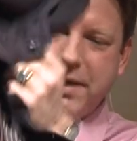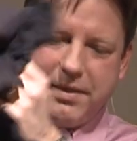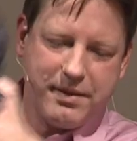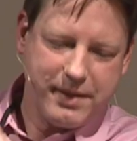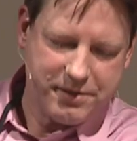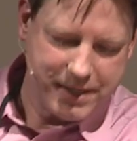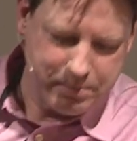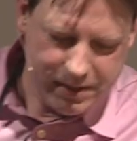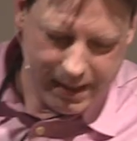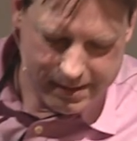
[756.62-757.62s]
I think that
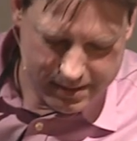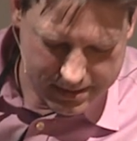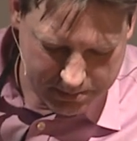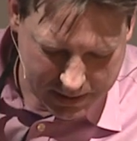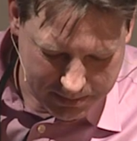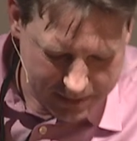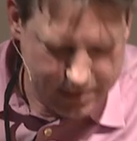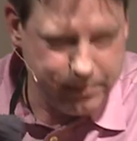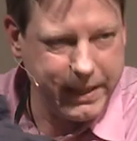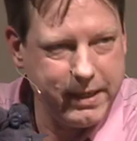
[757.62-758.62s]
jeopardizes the public
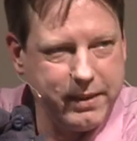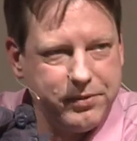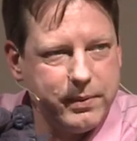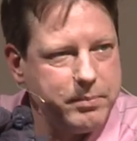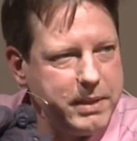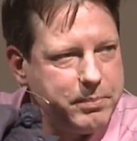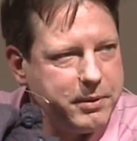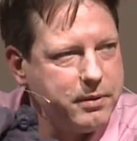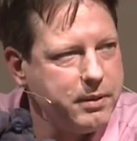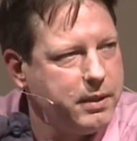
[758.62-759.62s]
domain is when
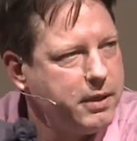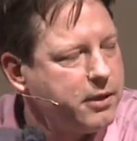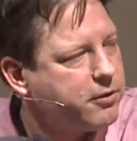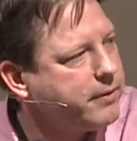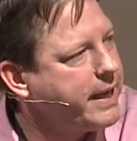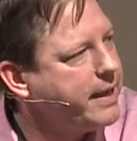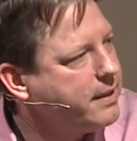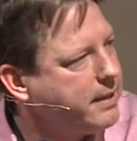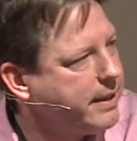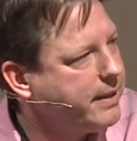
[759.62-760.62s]
people
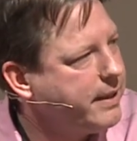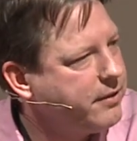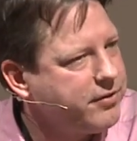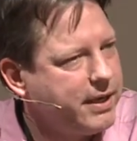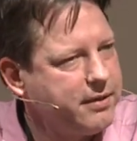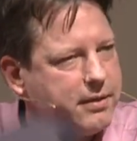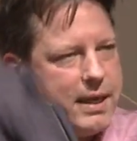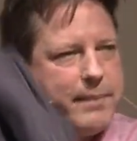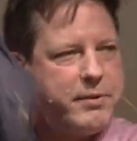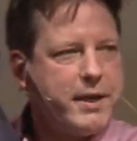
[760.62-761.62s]
create and try to
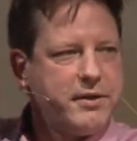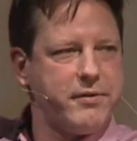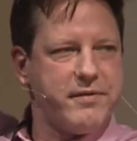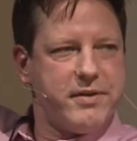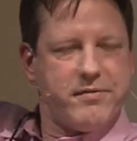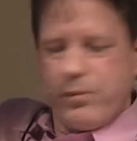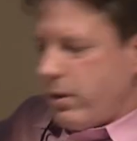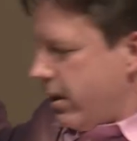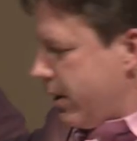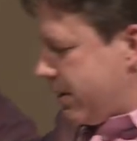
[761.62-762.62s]
copyright derivative
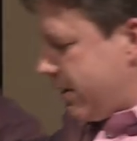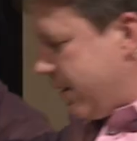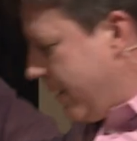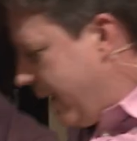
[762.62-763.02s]
works